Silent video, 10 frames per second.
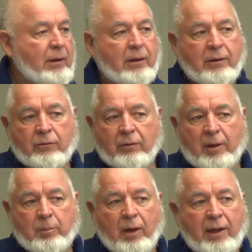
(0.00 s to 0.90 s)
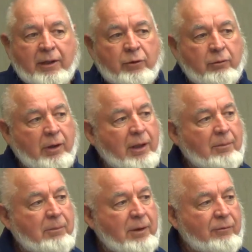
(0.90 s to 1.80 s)
So I bought a
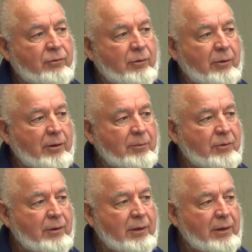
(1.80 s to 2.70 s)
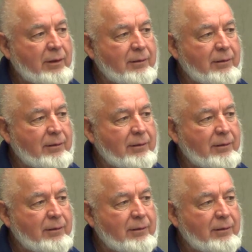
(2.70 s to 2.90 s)
drum of sodium silicate